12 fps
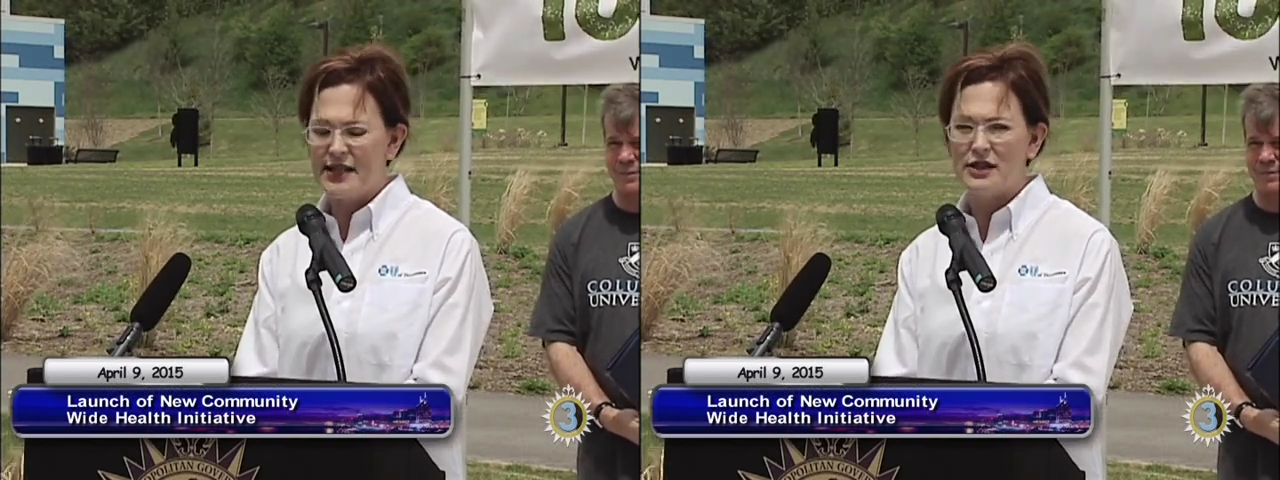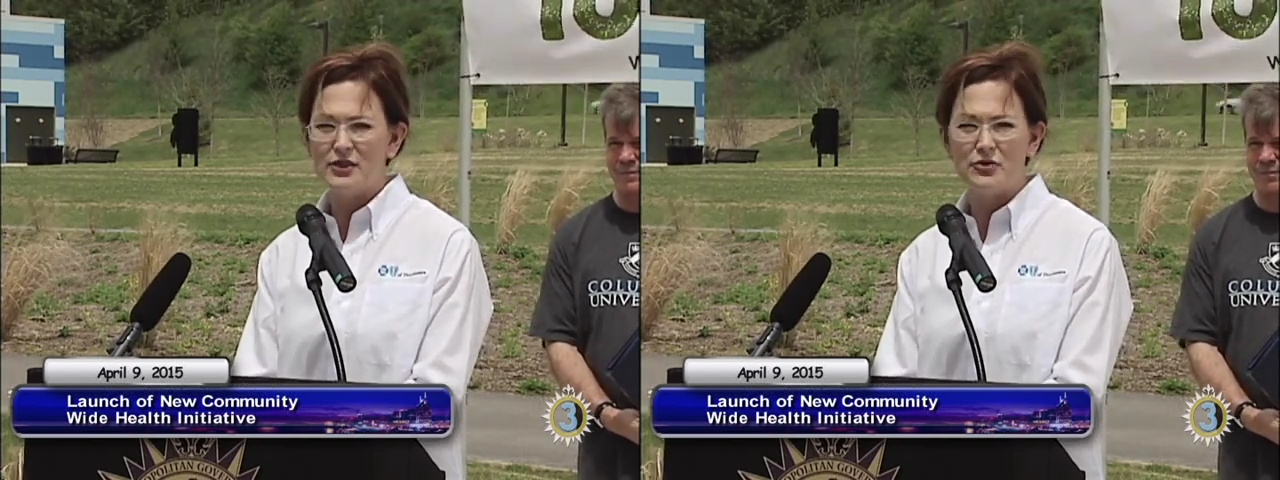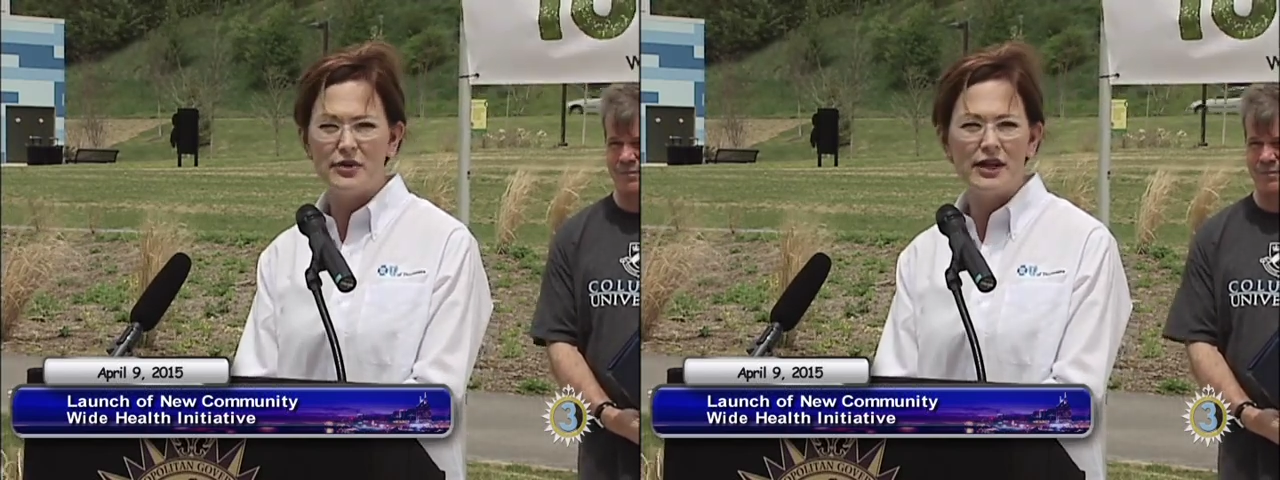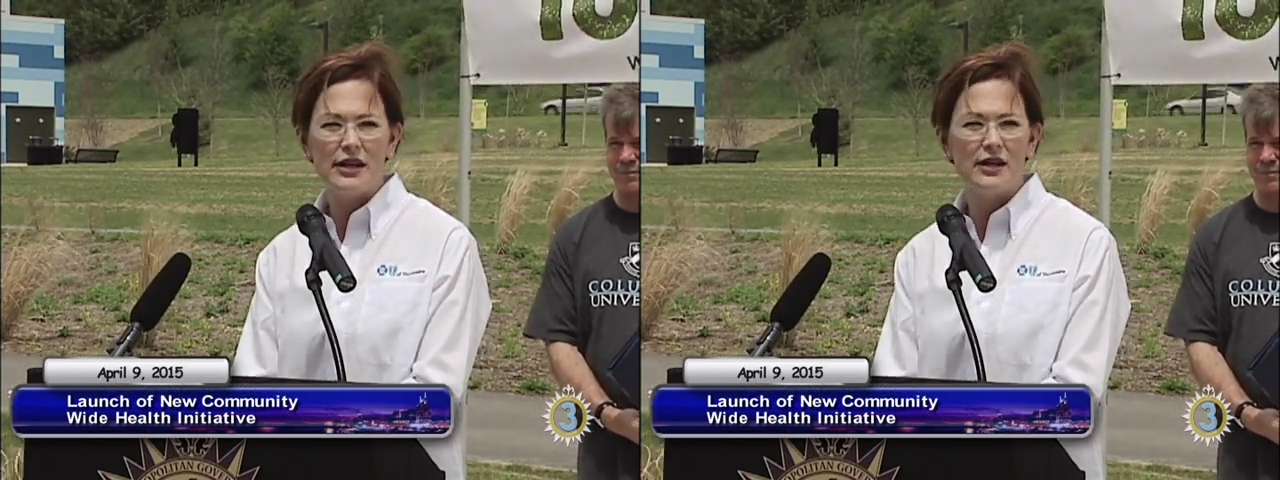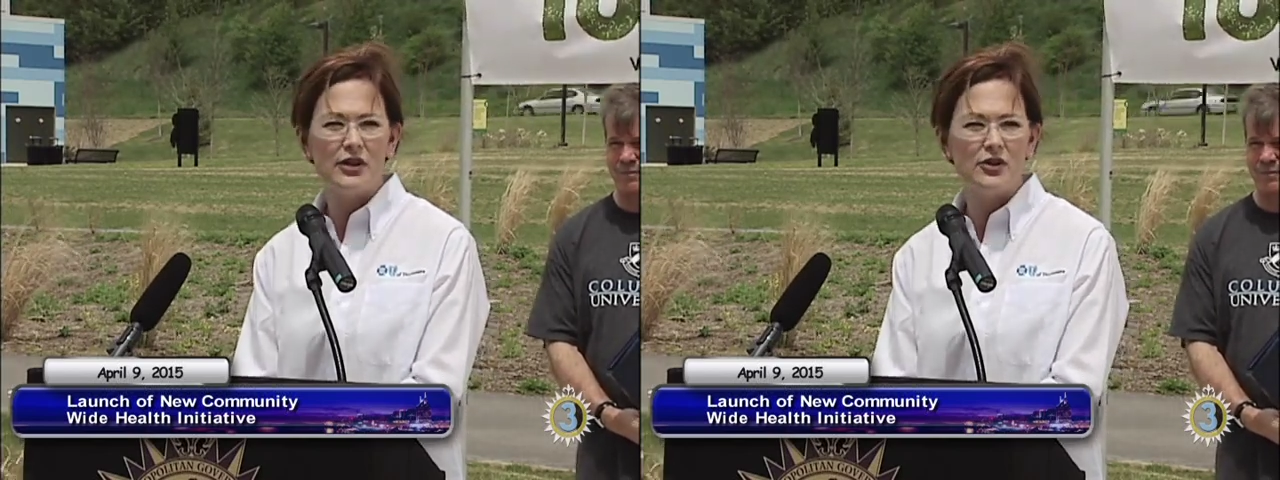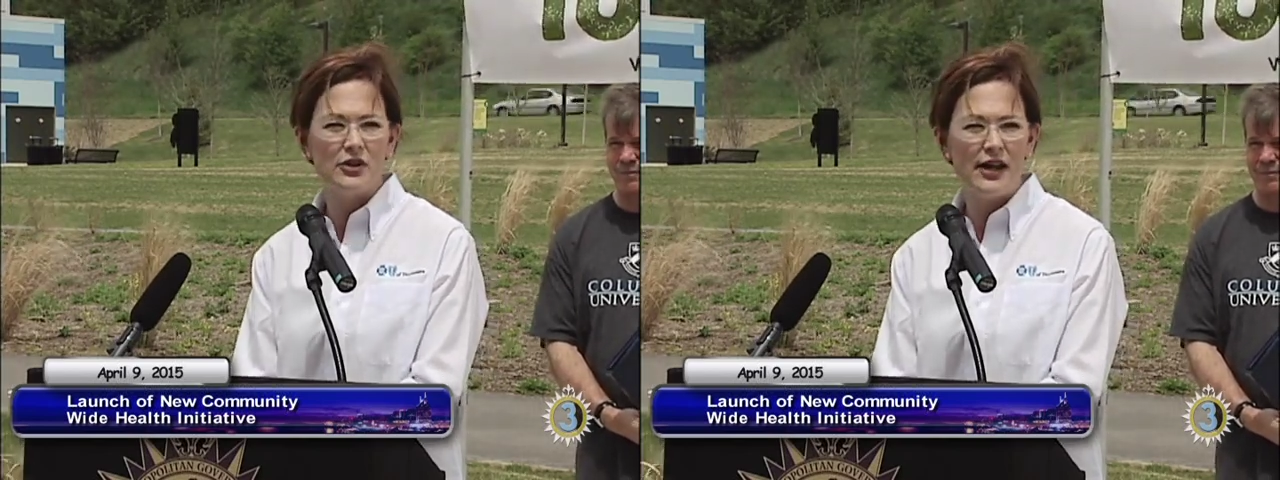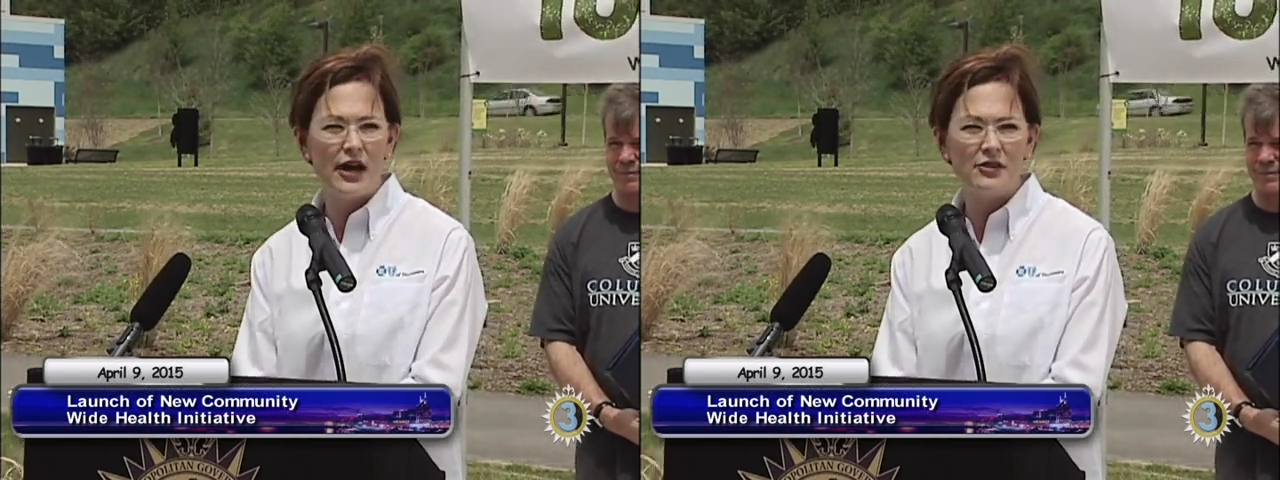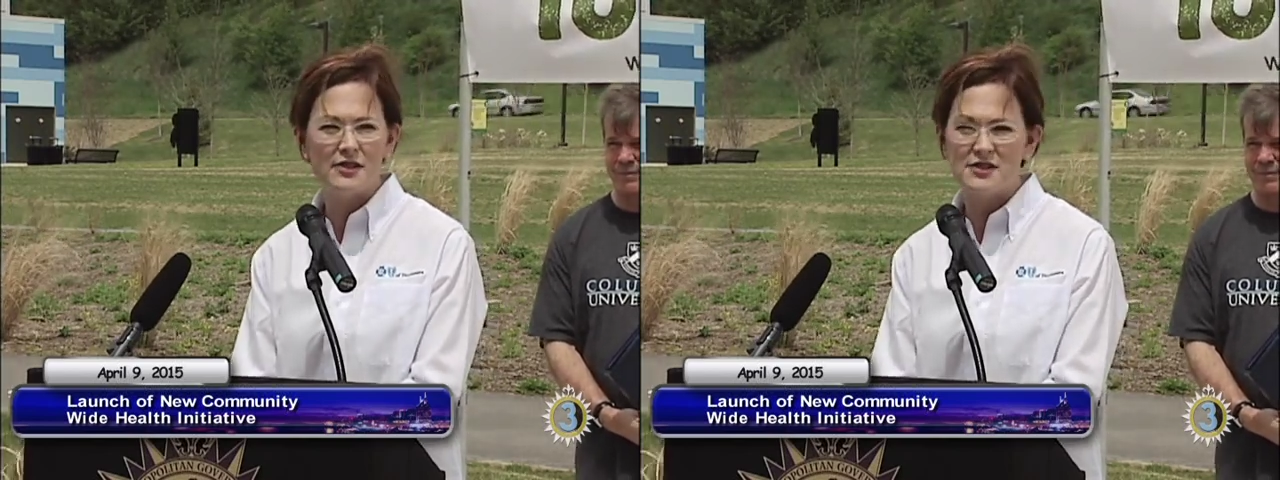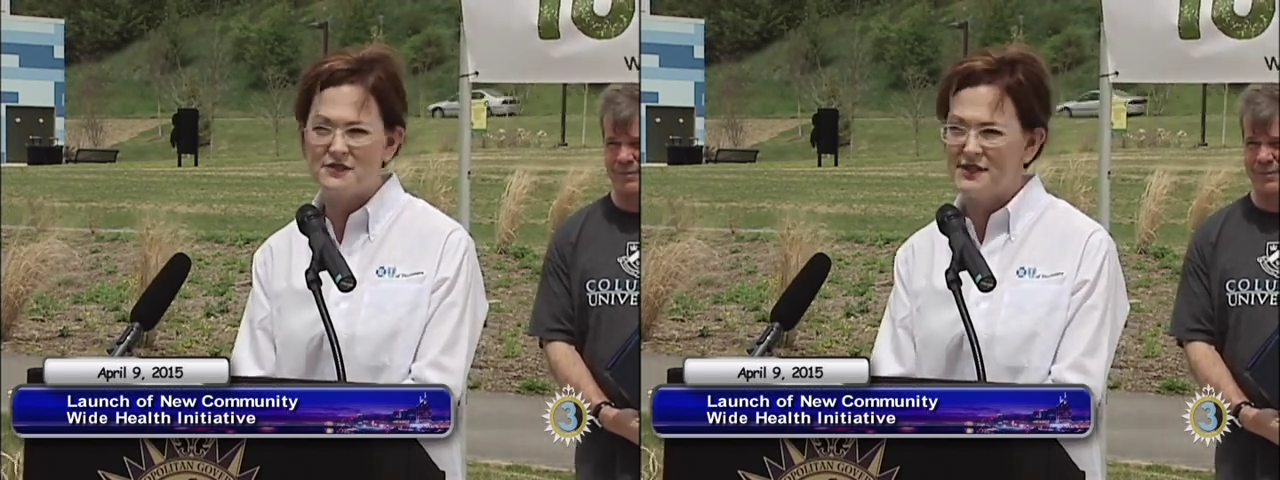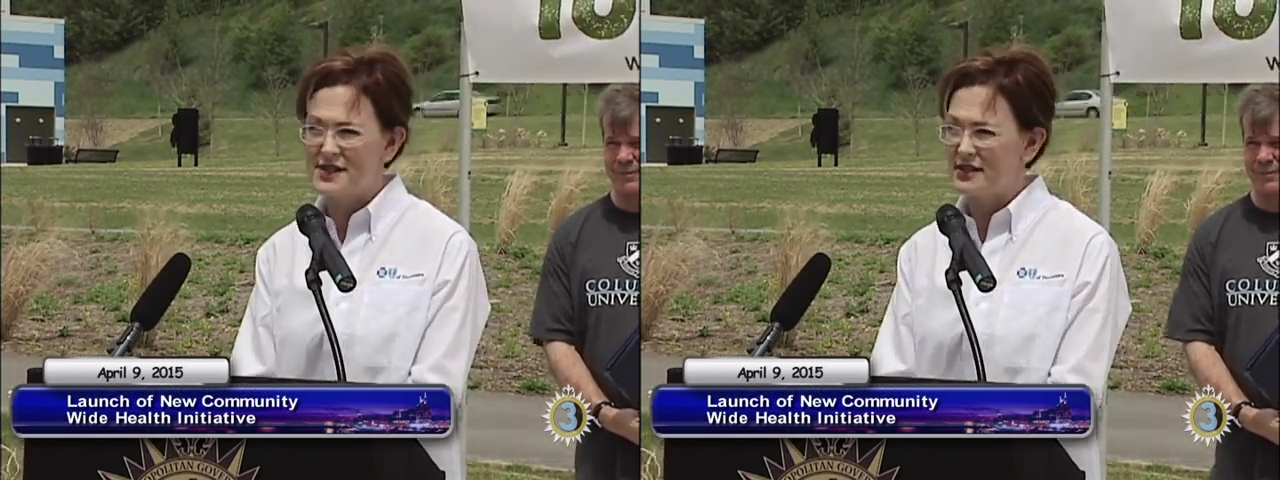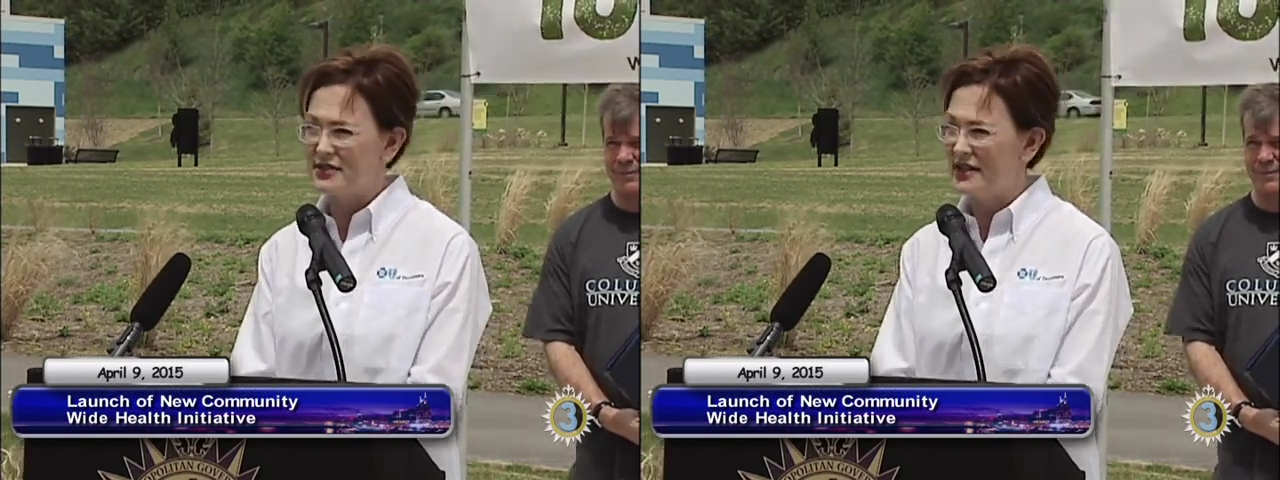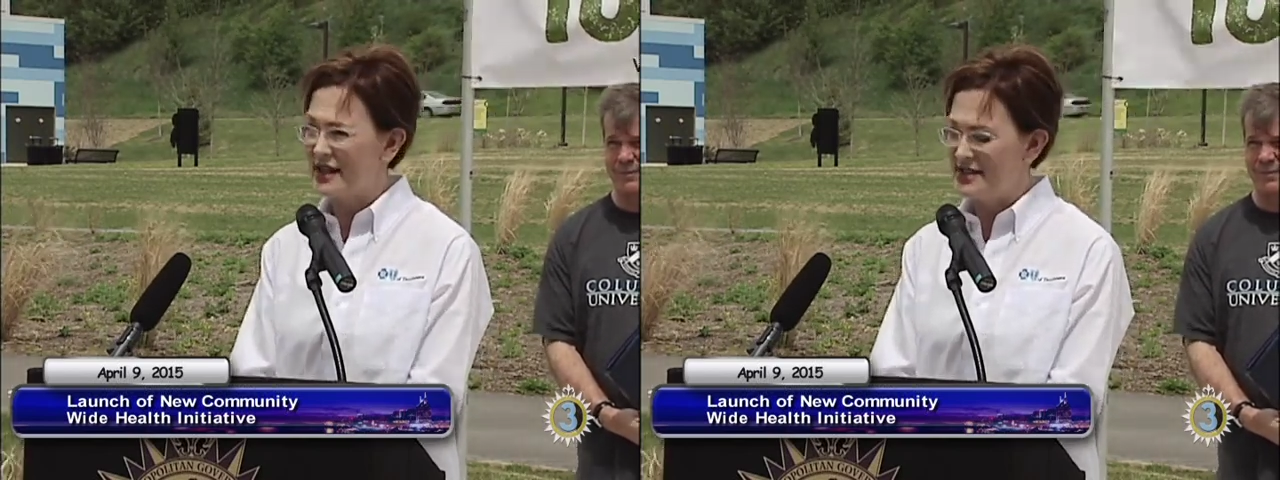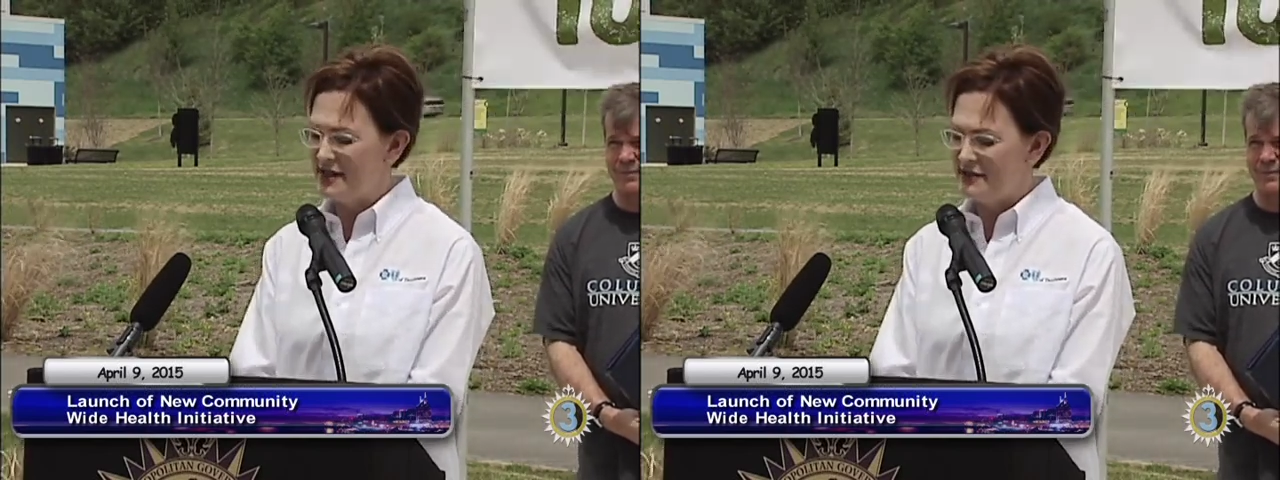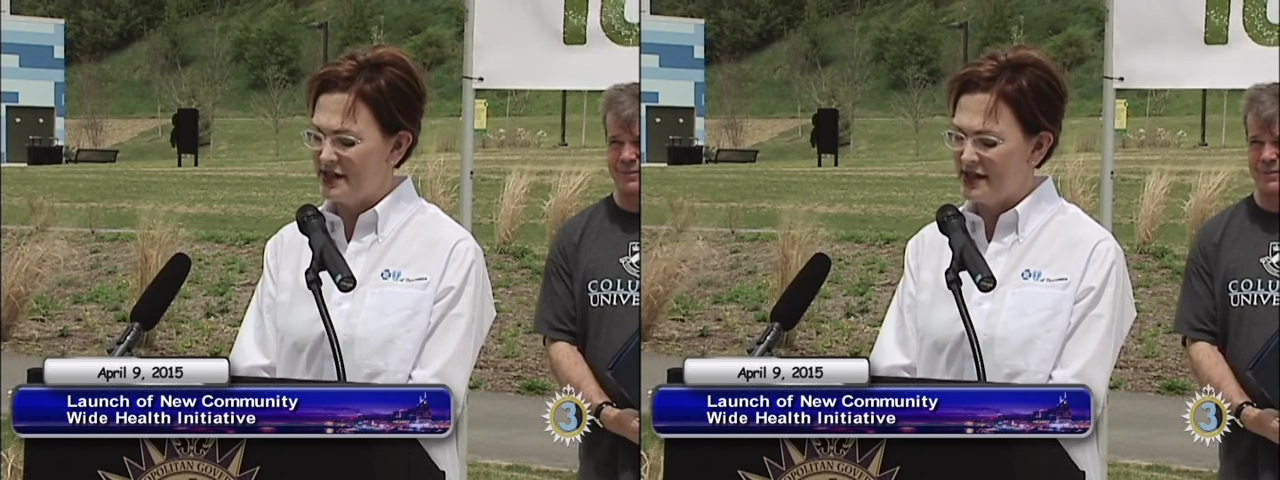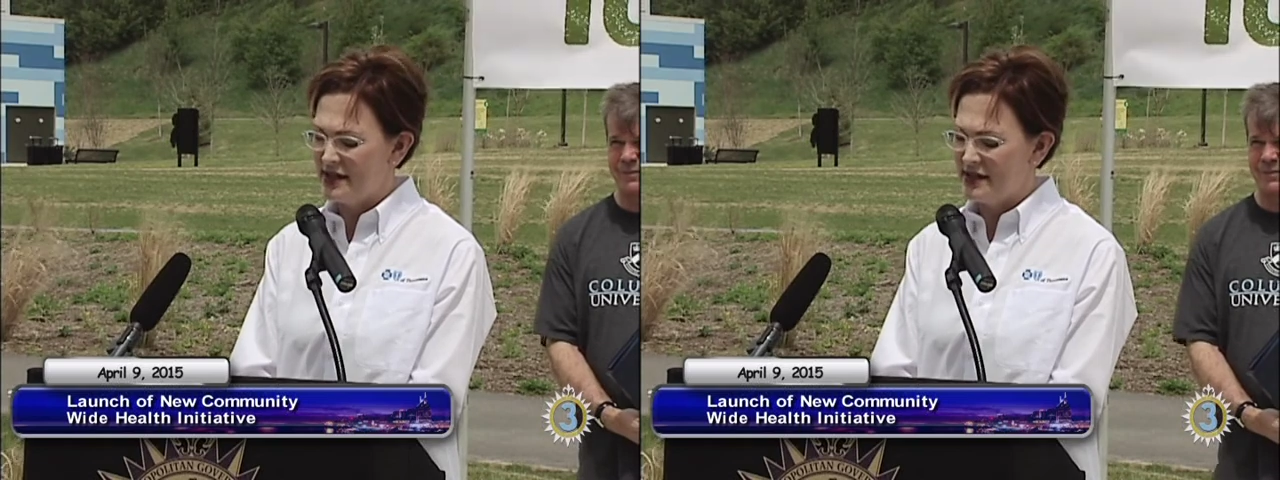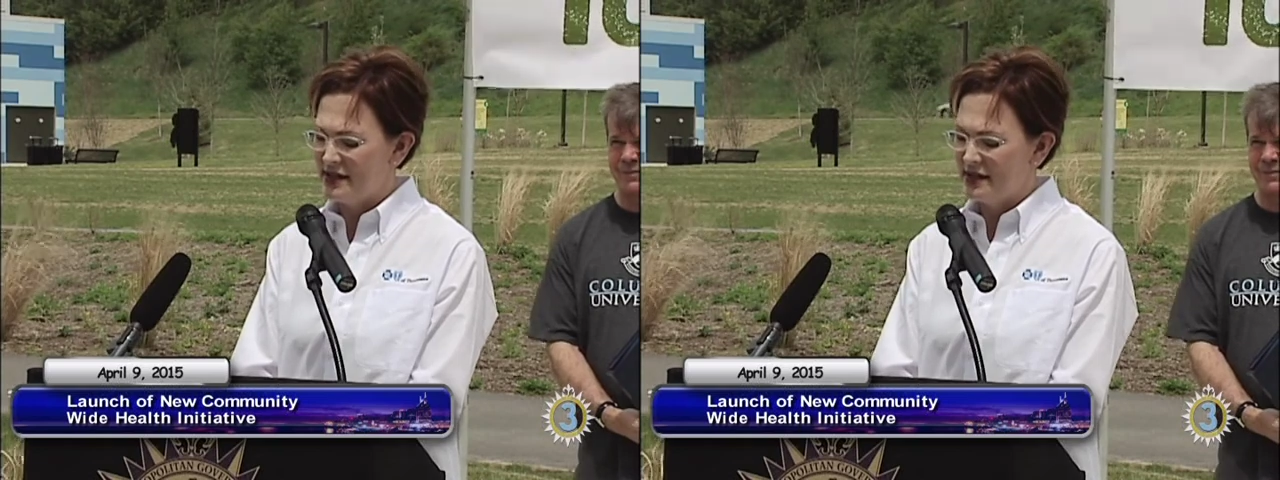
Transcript: ingredient in good health is physical activity.